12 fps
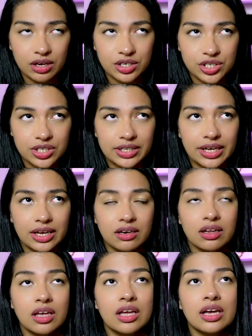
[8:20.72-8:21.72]

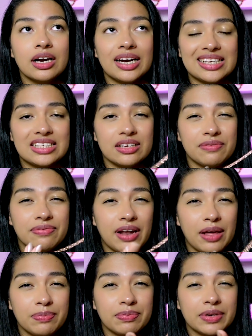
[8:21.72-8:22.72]
Chanel classic
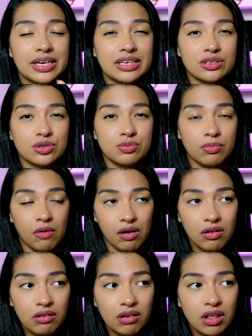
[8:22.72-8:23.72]
flap in
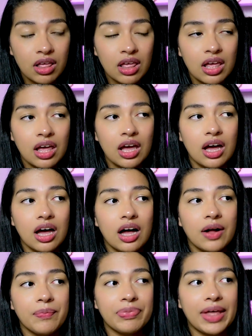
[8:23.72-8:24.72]
small,
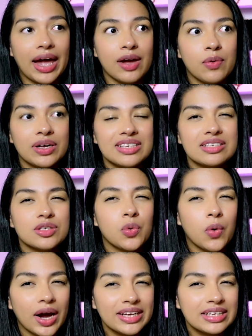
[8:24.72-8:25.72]
I was
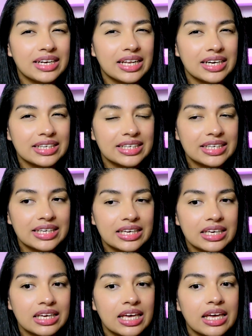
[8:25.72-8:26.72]
quite
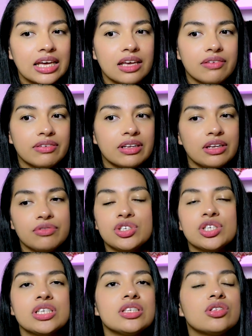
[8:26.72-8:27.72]
lucky, even if
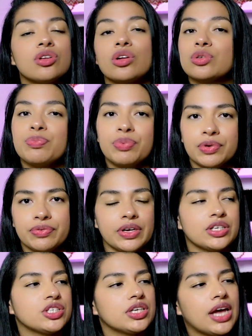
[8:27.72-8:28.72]
she's not
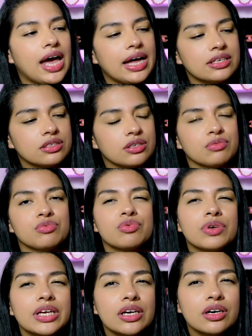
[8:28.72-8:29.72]
perfect. She has some
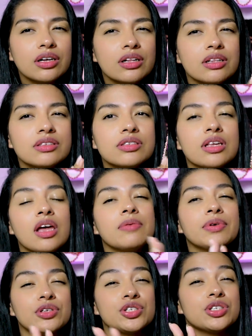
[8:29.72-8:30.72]
wrinkles
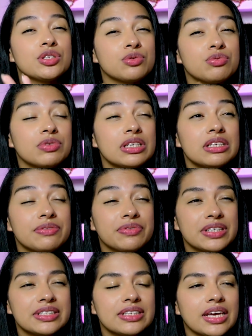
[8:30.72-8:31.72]
because she's really
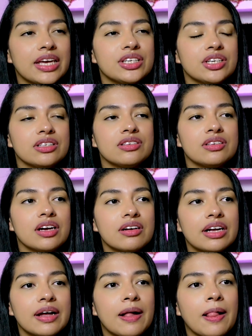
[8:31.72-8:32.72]
vintage,
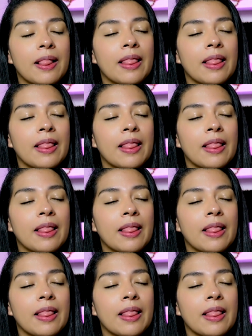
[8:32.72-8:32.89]
etc.